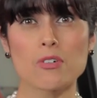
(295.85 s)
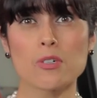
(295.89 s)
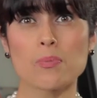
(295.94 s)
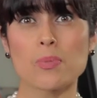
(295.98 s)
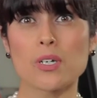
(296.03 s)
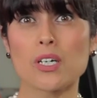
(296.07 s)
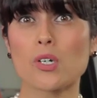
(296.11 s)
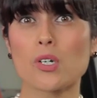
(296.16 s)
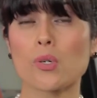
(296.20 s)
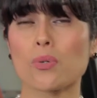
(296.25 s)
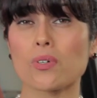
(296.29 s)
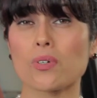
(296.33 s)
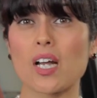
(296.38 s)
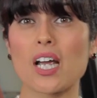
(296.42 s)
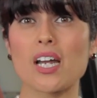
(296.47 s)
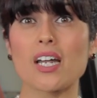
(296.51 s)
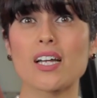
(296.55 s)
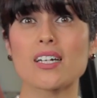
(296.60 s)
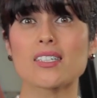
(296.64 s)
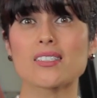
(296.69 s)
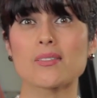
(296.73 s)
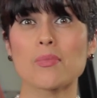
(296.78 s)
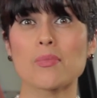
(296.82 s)
would be
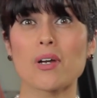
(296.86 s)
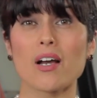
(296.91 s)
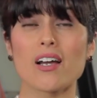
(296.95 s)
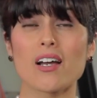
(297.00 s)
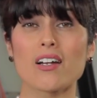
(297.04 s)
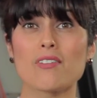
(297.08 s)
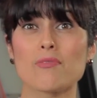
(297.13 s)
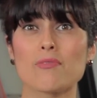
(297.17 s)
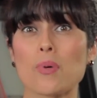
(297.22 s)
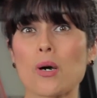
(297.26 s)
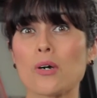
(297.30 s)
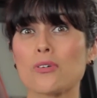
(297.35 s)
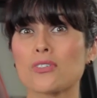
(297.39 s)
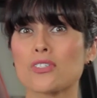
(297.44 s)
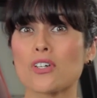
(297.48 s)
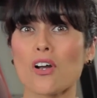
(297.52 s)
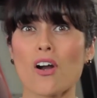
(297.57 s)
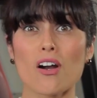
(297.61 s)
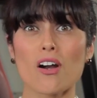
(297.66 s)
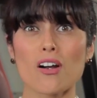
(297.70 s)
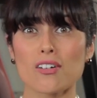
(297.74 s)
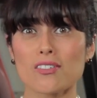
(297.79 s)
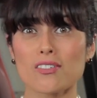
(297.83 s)
creating some kind of
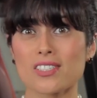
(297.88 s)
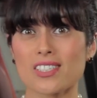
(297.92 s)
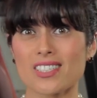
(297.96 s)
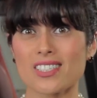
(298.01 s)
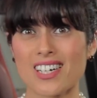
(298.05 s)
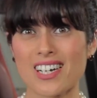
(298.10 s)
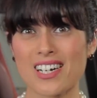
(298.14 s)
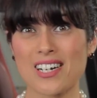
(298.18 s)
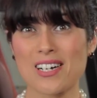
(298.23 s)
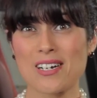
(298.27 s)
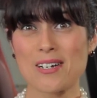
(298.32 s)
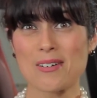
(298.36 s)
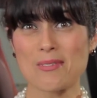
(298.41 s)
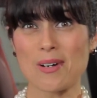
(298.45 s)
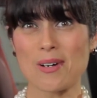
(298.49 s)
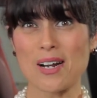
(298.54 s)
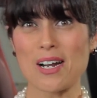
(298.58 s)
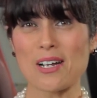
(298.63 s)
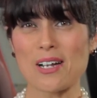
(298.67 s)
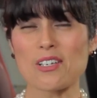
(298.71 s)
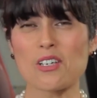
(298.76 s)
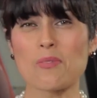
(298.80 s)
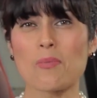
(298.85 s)
postcards, right?